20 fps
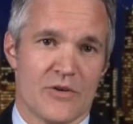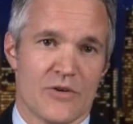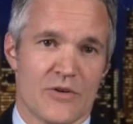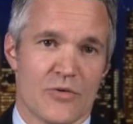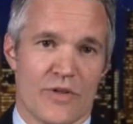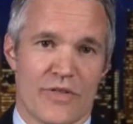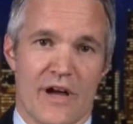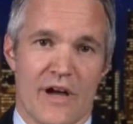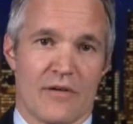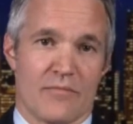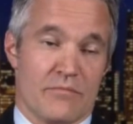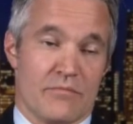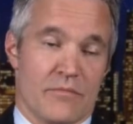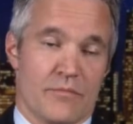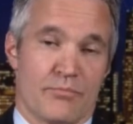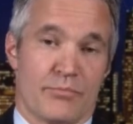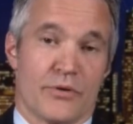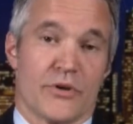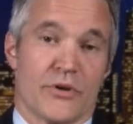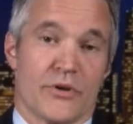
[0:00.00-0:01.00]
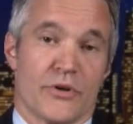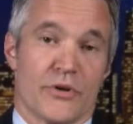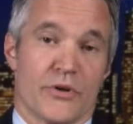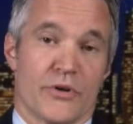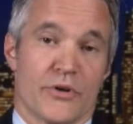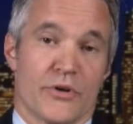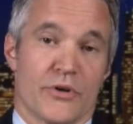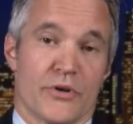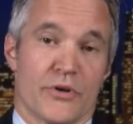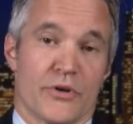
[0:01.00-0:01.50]
without perjuring
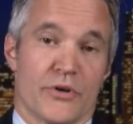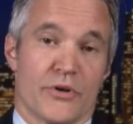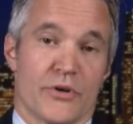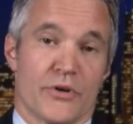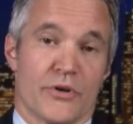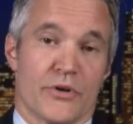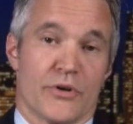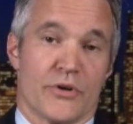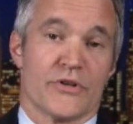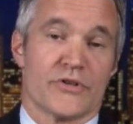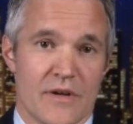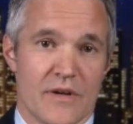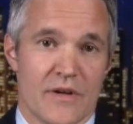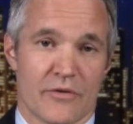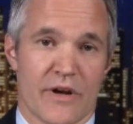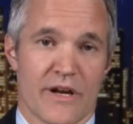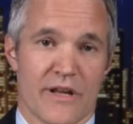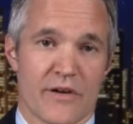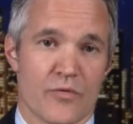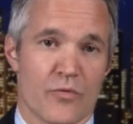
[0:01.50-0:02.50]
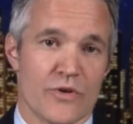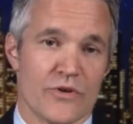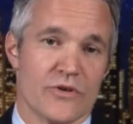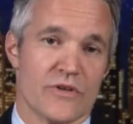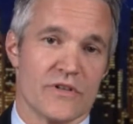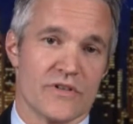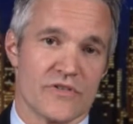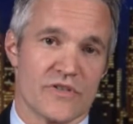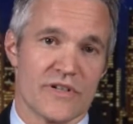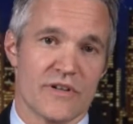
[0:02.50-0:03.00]
myself. But Greta, when you
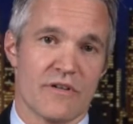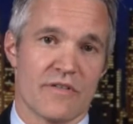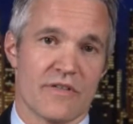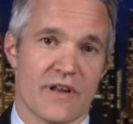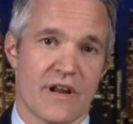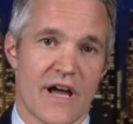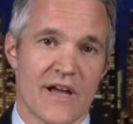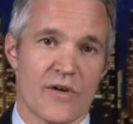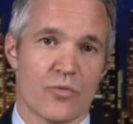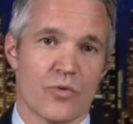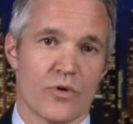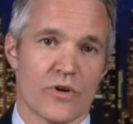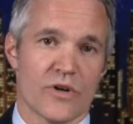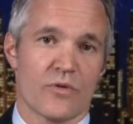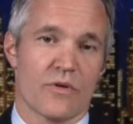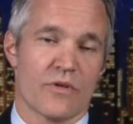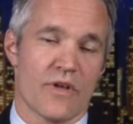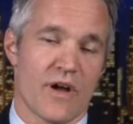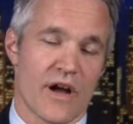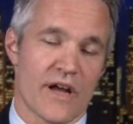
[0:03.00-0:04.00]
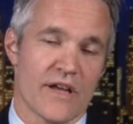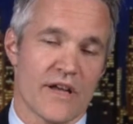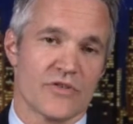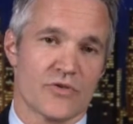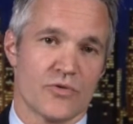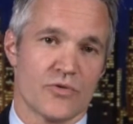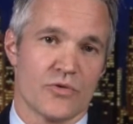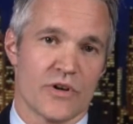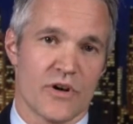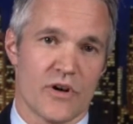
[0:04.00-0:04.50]
consider that I work with high
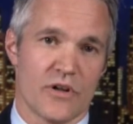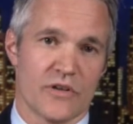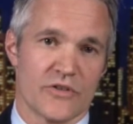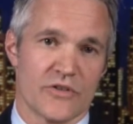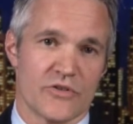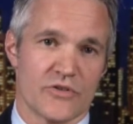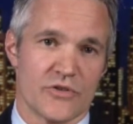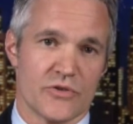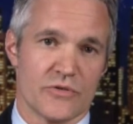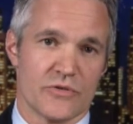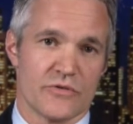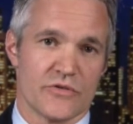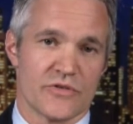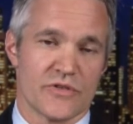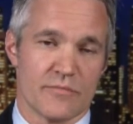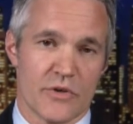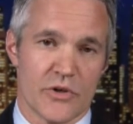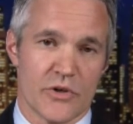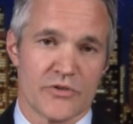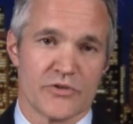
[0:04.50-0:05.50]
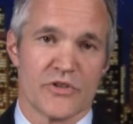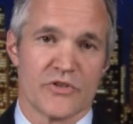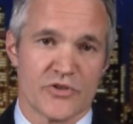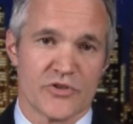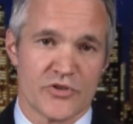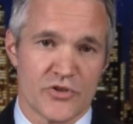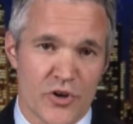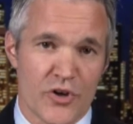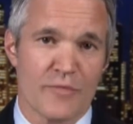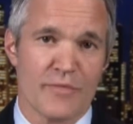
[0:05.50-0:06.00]
school and college students, the most
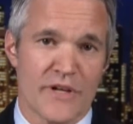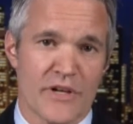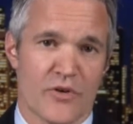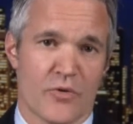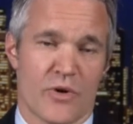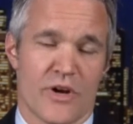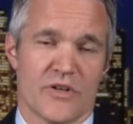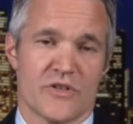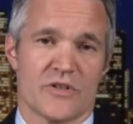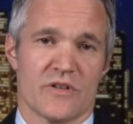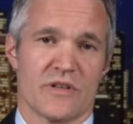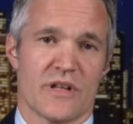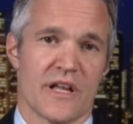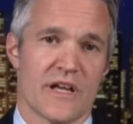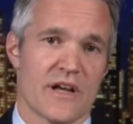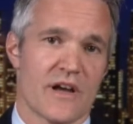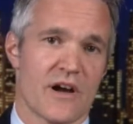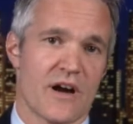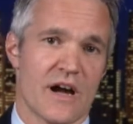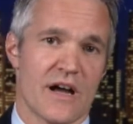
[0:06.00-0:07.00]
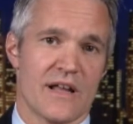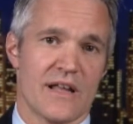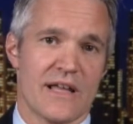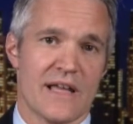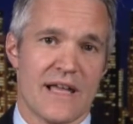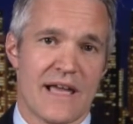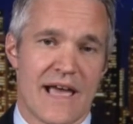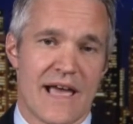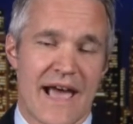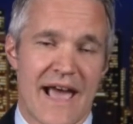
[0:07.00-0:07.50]
disturbing question that I got
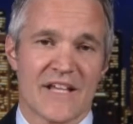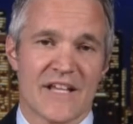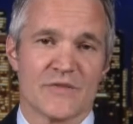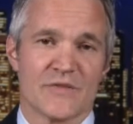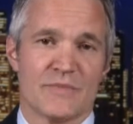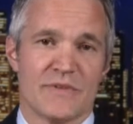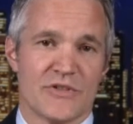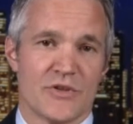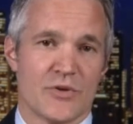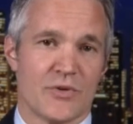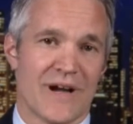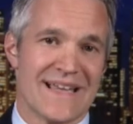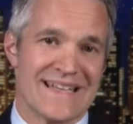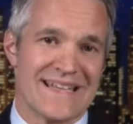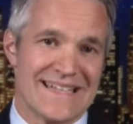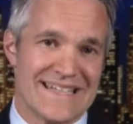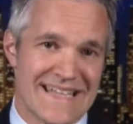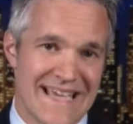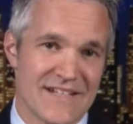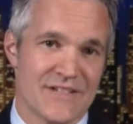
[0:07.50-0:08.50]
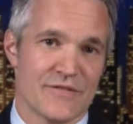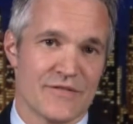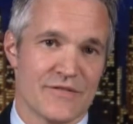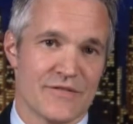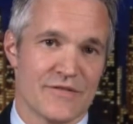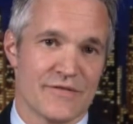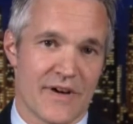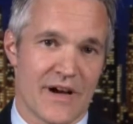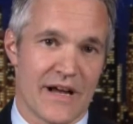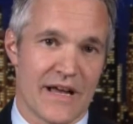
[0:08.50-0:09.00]
asked me to
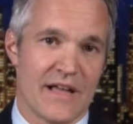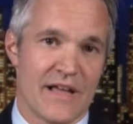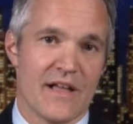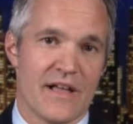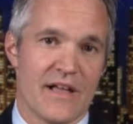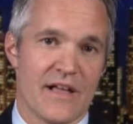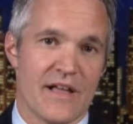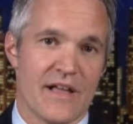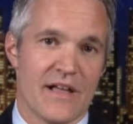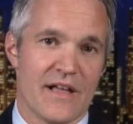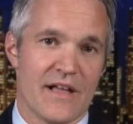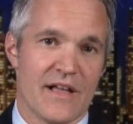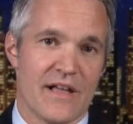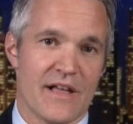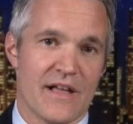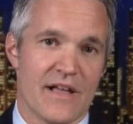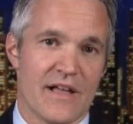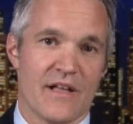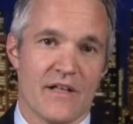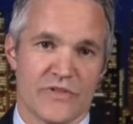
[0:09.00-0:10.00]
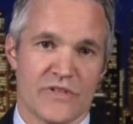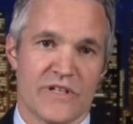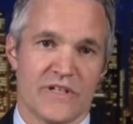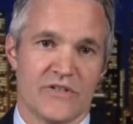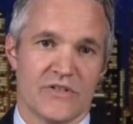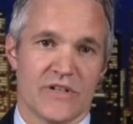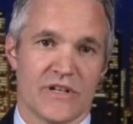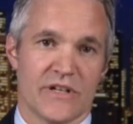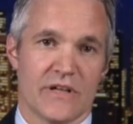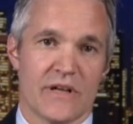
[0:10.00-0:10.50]
identify those I was
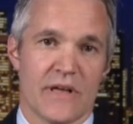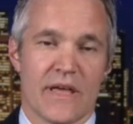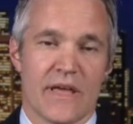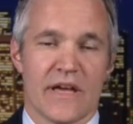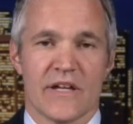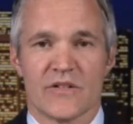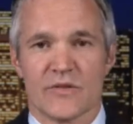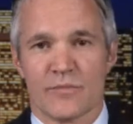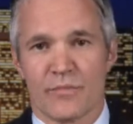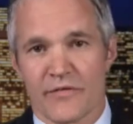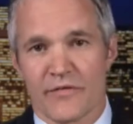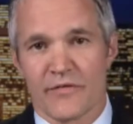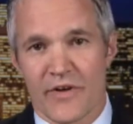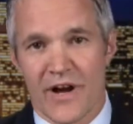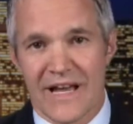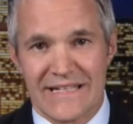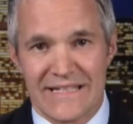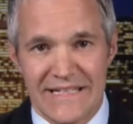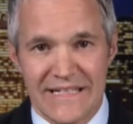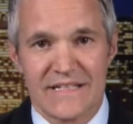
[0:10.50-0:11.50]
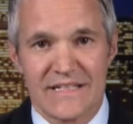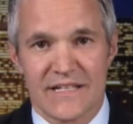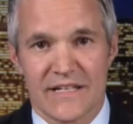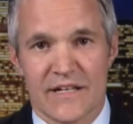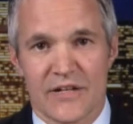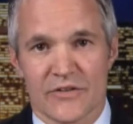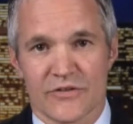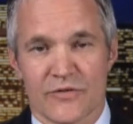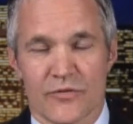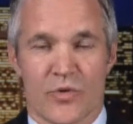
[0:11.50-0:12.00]
teaching and to provide
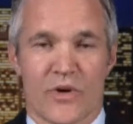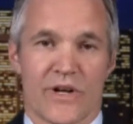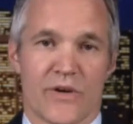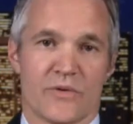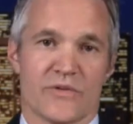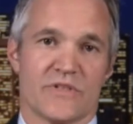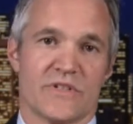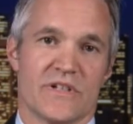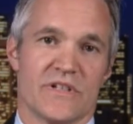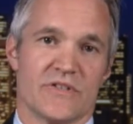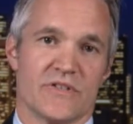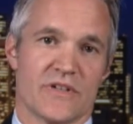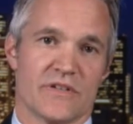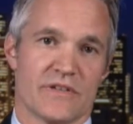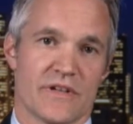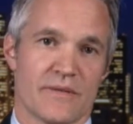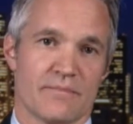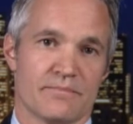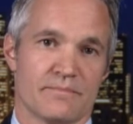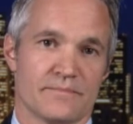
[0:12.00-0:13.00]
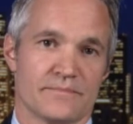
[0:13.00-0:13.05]
details of what I was teaching them.